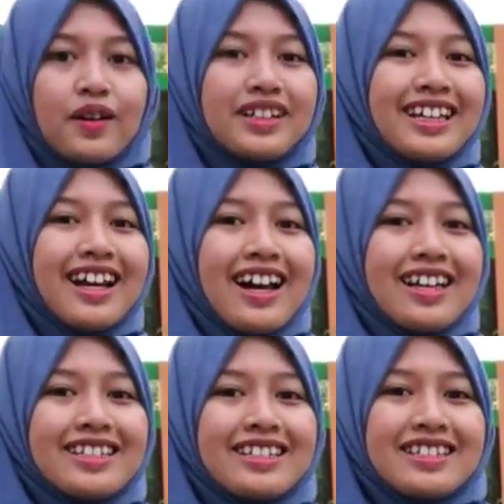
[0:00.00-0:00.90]
Okay,
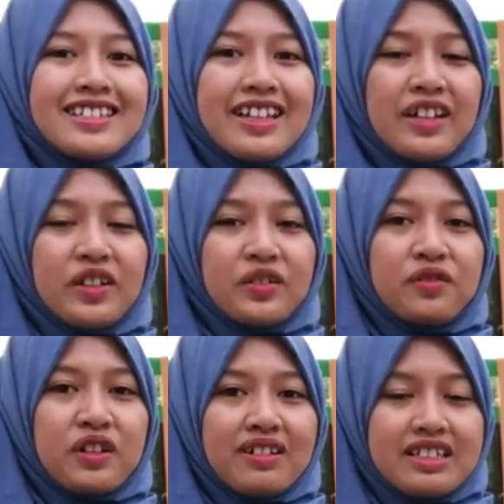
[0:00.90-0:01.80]
guys. Thank you
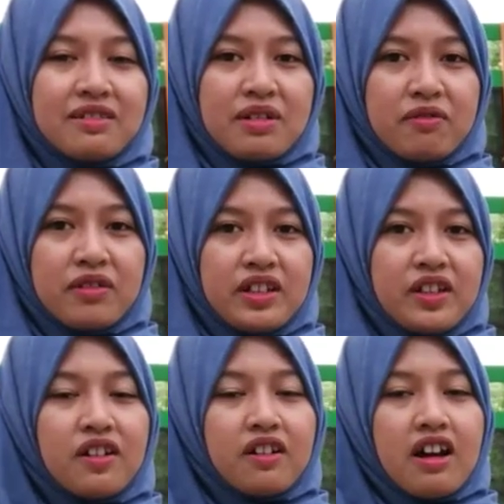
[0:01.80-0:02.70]
for watching my
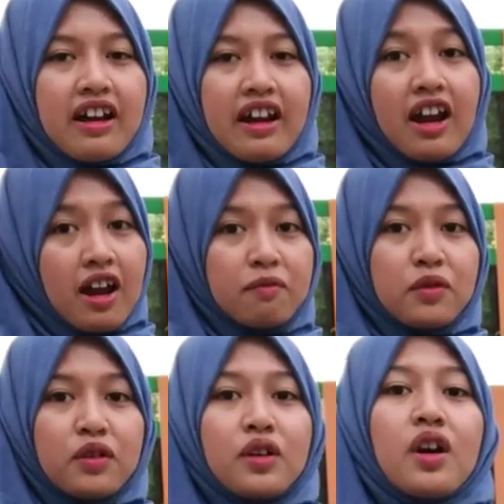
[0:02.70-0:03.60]
video. I hope
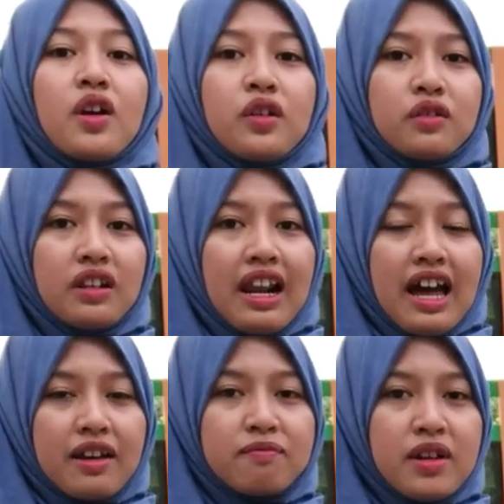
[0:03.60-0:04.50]
you
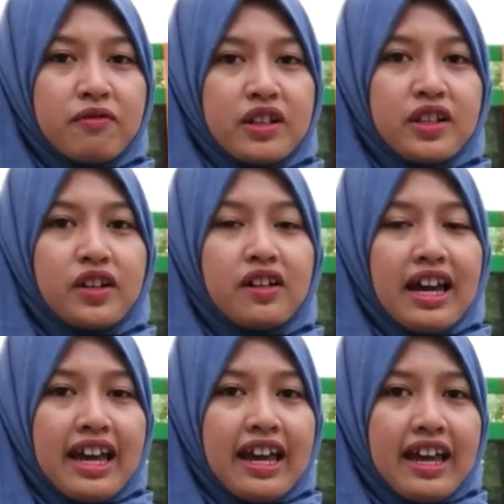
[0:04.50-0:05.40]
like my video
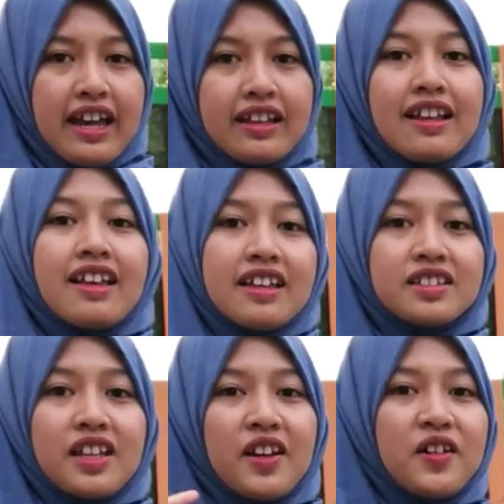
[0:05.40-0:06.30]
and
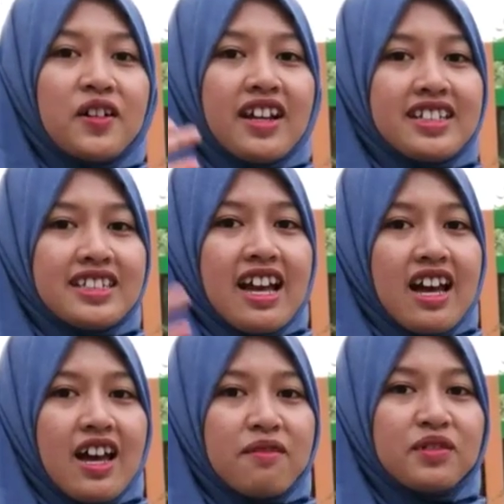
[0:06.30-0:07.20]
see you next
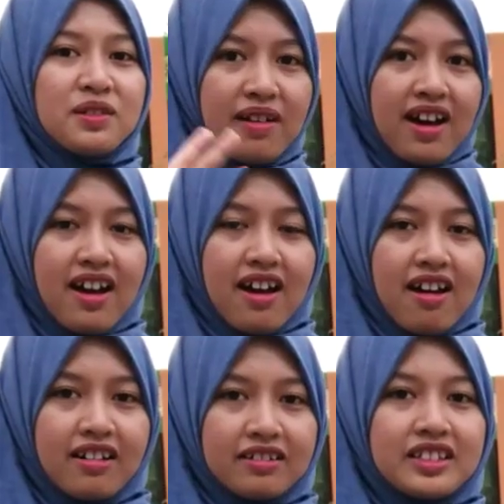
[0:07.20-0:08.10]
time.
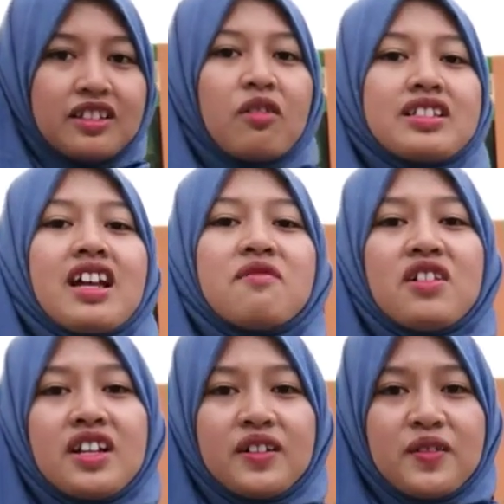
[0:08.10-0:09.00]
Goodbye.
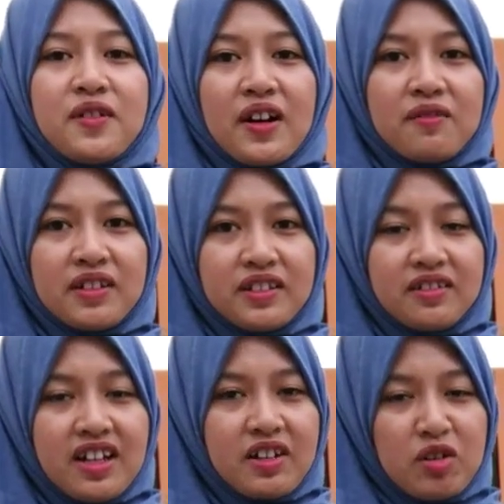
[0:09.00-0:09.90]
Wassalamualaikum
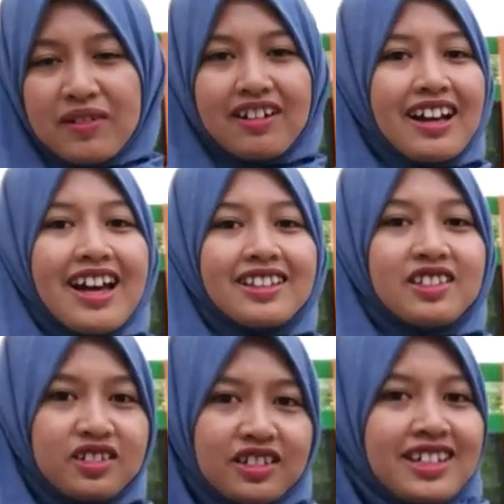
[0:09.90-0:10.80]
warahmatullahi
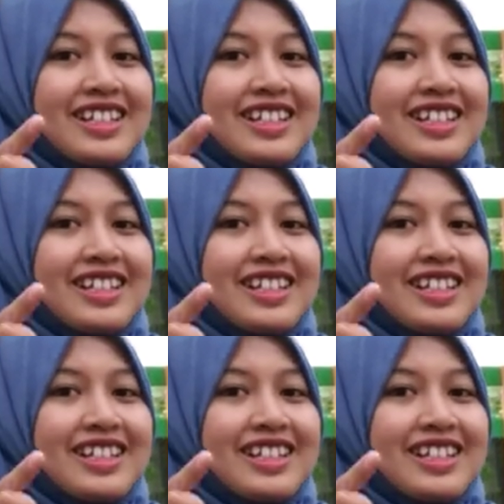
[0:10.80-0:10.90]
wabarakatuh.